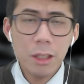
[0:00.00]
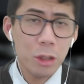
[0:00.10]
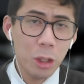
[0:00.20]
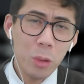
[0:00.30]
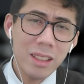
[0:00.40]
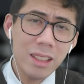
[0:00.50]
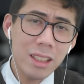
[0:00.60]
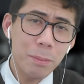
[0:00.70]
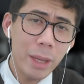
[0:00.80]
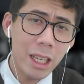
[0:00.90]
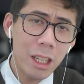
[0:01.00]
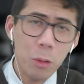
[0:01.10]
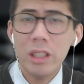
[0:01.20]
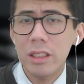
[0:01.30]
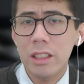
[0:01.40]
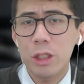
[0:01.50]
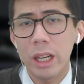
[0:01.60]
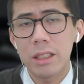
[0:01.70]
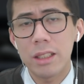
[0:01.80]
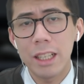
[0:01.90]
So what does this mean, and what does this
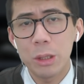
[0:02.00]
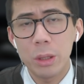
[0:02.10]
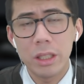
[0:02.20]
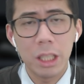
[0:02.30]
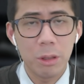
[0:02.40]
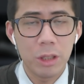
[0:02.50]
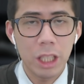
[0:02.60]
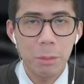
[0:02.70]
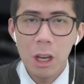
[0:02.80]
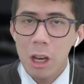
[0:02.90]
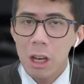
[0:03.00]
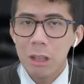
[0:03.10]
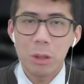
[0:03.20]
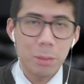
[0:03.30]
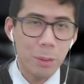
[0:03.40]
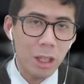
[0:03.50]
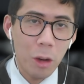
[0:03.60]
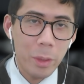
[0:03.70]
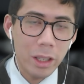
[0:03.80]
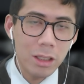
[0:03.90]
translate to in terms of SHIB? Well, it's pretty
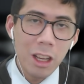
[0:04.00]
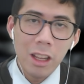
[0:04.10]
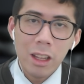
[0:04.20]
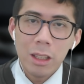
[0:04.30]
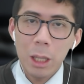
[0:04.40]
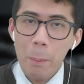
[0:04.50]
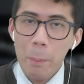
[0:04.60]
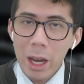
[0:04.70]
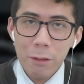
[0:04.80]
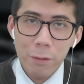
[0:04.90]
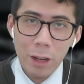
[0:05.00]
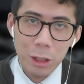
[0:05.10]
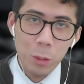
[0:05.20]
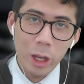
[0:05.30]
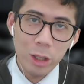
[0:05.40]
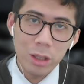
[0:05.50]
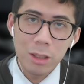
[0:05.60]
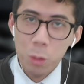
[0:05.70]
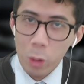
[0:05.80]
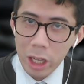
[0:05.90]
obvious. The amount of
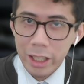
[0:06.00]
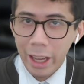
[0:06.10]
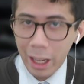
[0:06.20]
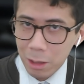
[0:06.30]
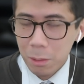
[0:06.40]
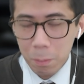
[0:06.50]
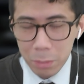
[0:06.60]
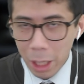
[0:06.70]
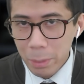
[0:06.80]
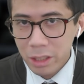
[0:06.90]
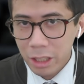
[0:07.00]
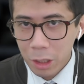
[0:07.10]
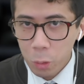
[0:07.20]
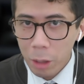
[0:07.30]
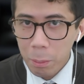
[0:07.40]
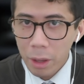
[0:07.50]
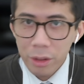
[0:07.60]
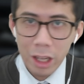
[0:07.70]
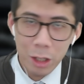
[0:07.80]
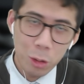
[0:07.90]
fluctuations where you get 10% in 1 month
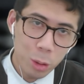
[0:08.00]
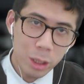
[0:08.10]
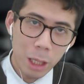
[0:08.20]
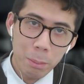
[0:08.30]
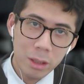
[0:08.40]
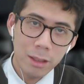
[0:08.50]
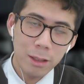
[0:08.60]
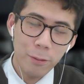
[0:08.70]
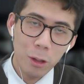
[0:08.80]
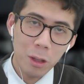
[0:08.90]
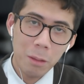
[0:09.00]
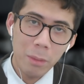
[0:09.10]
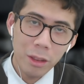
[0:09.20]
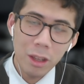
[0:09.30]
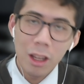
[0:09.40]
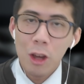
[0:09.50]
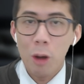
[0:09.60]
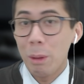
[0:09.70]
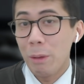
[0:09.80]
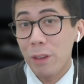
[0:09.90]
and you lose 10% the following month, or
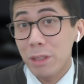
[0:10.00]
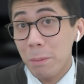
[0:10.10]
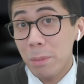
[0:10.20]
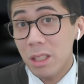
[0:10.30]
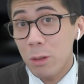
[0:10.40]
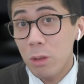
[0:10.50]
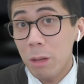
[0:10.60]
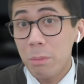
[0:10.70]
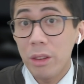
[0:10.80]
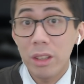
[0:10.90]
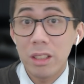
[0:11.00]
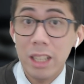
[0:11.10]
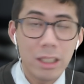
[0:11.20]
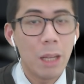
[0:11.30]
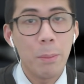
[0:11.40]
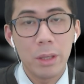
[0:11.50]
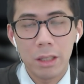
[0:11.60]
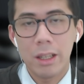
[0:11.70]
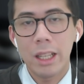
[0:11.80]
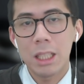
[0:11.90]
maybe 15% 1 month and down 10%
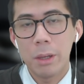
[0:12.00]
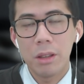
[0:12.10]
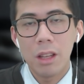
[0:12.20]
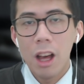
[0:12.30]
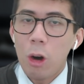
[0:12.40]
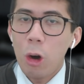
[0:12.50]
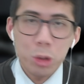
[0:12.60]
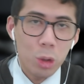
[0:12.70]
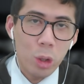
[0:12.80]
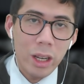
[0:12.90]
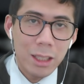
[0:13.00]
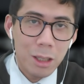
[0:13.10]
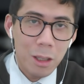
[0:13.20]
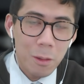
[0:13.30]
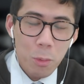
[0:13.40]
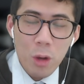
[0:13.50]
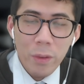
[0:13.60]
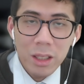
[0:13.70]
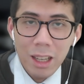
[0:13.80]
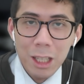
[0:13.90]
the next month, also known as
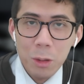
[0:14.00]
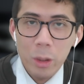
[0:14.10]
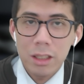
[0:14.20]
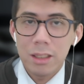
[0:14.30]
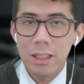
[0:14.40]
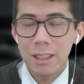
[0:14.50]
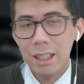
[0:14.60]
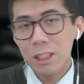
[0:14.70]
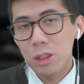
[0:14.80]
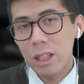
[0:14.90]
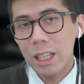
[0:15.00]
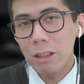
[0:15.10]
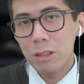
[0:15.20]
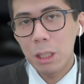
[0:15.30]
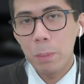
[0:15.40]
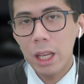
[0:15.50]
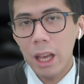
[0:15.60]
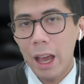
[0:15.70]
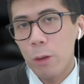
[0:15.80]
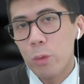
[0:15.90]
moving sideways, is essentially going to be
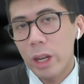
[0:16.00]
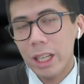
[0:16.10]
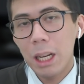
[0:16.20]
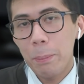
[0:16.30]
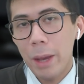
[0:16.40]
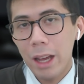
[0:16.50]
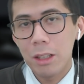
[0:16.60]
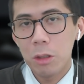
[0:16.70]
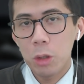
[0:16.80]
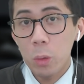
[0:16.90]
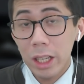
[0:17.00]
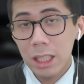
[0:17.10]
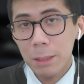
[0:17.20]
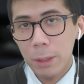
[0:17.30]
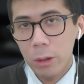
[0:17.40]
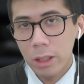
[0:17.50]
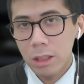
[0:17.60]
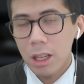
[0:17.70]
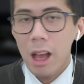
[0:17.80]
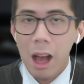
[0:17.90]
a regular pattern you'll
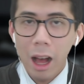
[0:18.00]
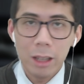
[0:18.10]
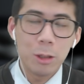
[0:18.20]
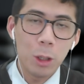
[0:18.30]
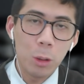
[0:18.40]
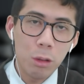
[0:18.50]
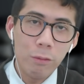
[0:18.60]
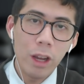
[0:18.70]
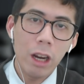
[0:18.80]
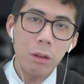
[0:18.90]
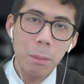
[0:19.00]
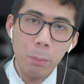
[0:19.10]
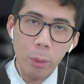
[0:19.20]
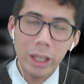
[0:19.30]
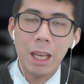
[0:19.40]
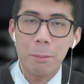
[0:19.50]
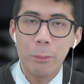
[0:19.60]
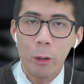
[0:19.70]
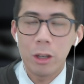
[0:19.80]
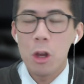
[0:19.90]
experience until the very breaking
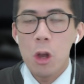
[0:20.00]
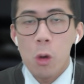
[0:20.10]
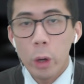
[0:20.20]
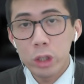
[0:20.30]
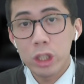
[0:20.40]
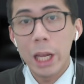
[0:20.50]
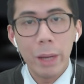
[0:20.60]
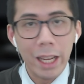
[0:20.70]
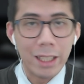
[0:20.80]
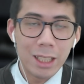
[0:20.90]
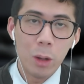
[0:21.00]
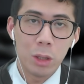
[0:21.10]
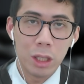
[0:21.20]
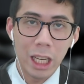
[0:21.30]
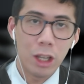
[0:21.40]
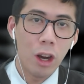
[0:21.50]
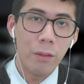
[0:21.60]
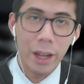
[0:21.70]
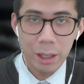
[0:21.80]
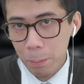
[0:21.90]
point where SHIB is going to take
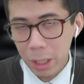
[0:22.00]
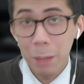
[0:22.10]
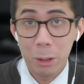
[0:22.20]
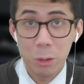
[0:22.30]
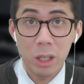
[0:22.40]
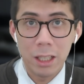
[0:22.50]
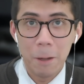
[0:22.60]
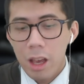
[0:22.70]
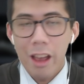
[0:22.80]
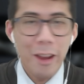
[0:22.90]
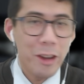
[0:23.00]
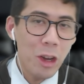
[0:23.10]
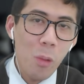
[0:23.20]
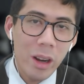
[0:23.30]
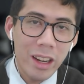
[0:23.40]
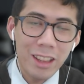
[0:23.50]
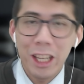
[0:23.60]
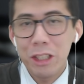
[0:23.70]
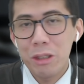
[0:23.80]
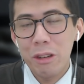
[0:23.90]
off and become a rocket. And no one in the
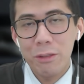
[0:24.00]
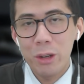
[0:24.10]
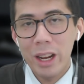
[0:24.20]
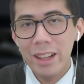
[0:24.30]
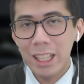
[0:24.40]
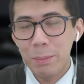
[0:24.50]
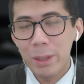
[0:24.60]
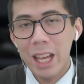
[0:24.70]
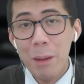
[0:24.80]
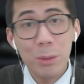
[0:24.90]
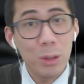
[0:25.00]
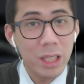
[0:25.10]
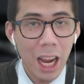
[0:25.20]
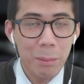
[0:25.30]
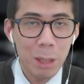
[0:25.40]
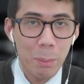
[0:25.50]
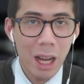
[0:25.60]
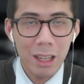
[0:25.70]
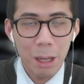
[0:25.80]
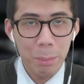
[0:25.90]
history of trading has been able to time the
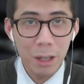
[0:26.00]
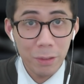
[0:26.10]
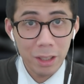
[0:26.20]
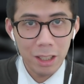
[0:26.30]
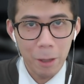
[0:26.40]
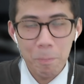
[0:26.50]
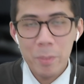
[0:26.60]
market perfectly.